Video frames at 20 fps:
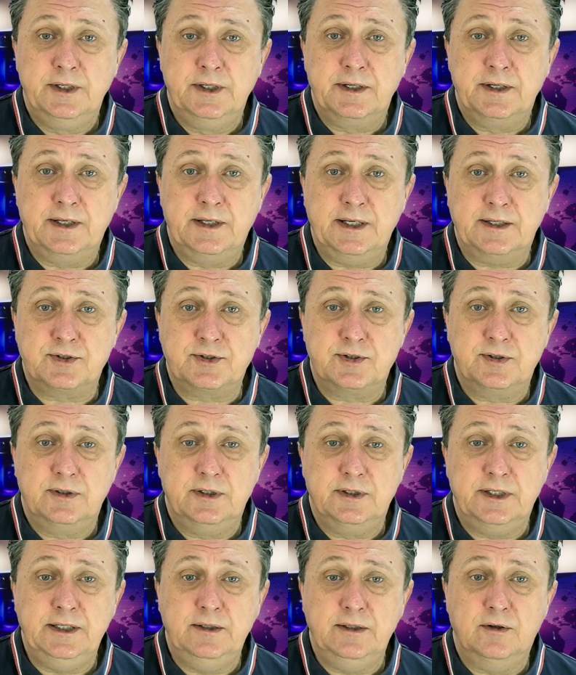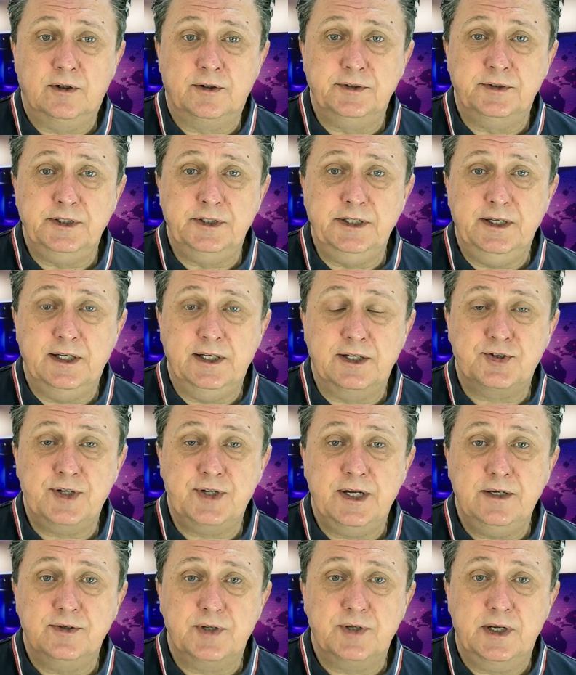get in on the
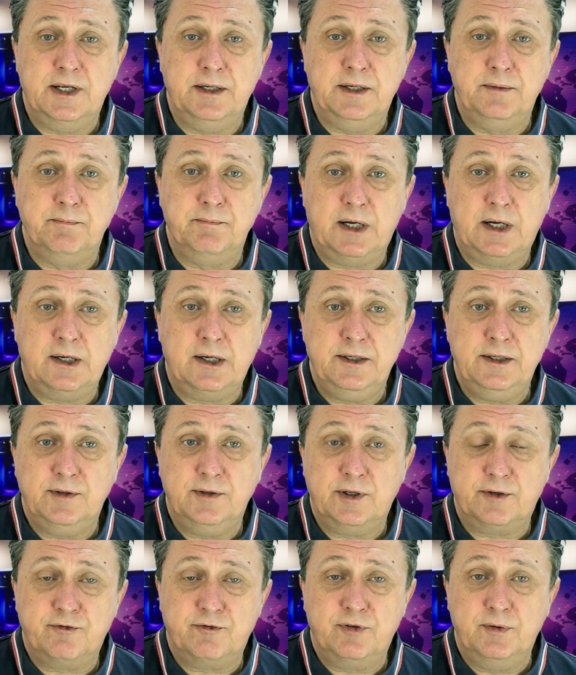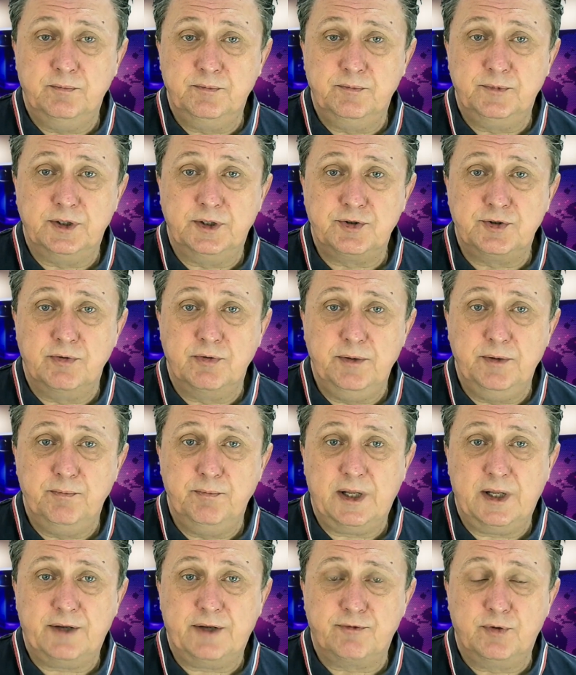exchange and buy, not from the Trillant
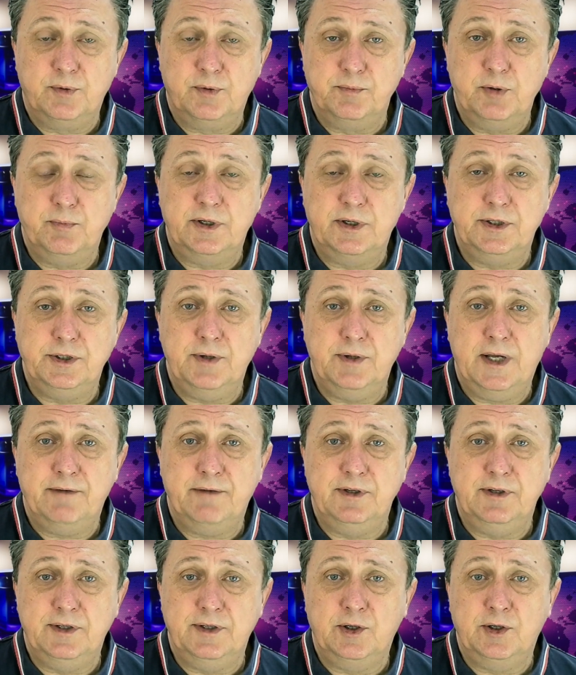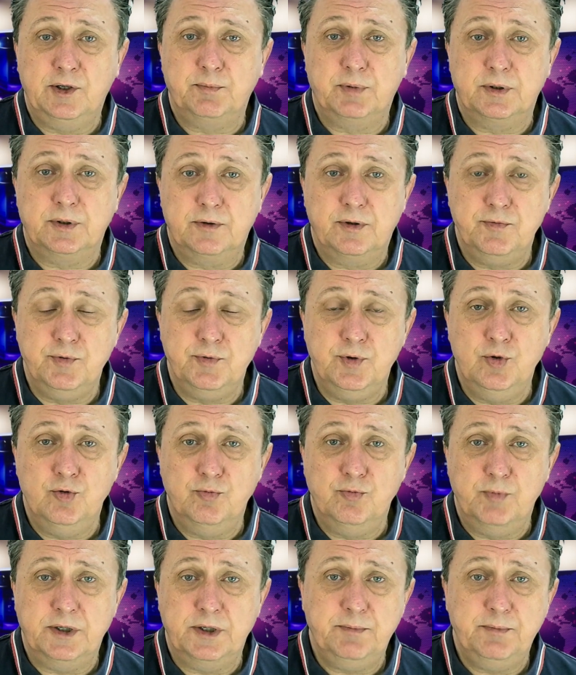platform, the money you have in there, but new
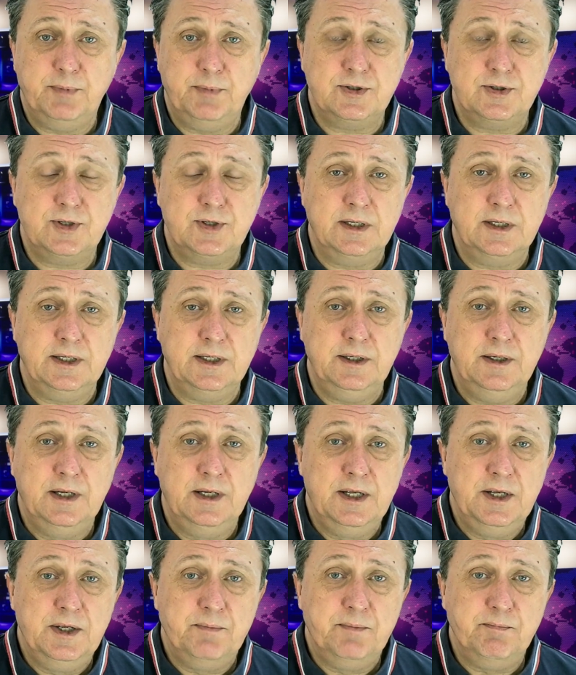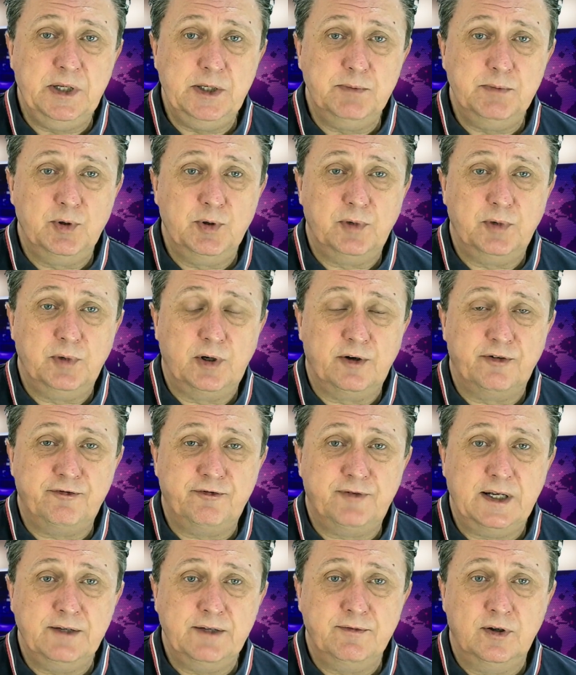money basically, minimum of
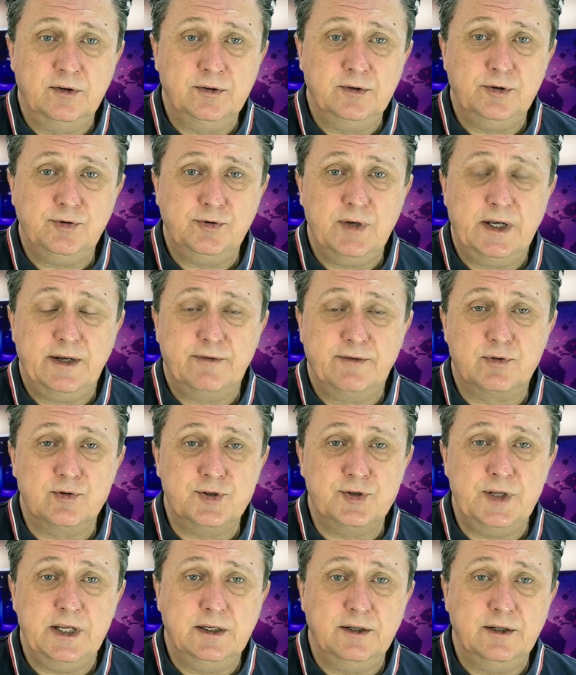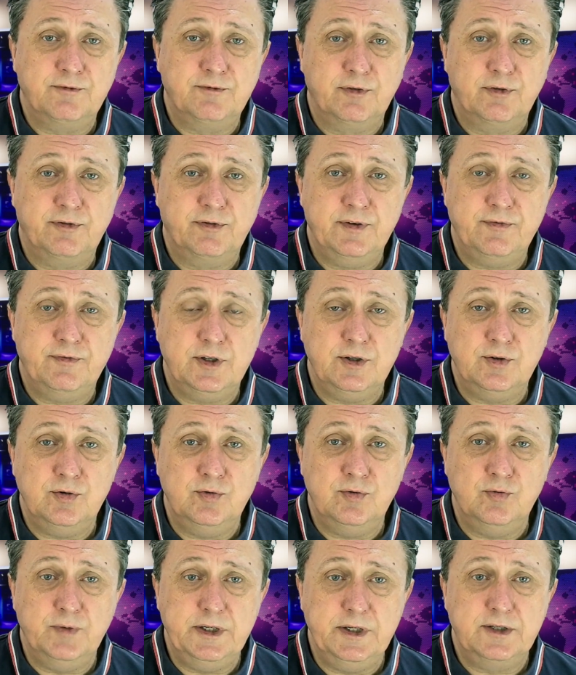500. You have to stake it for
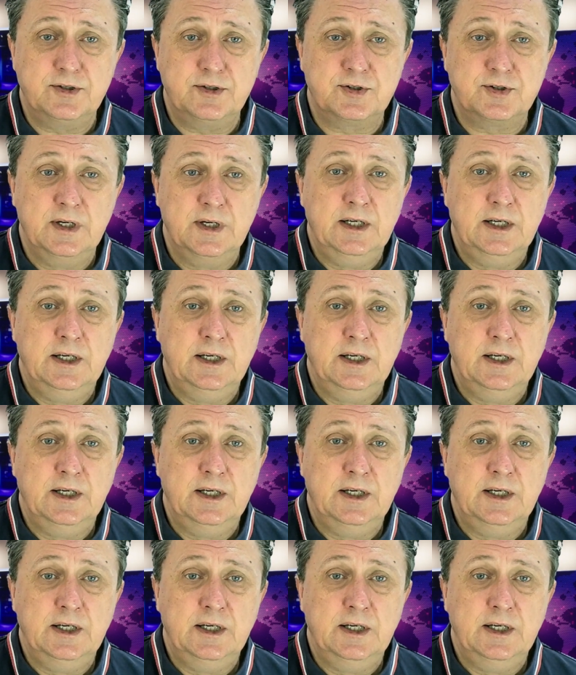52 weeks.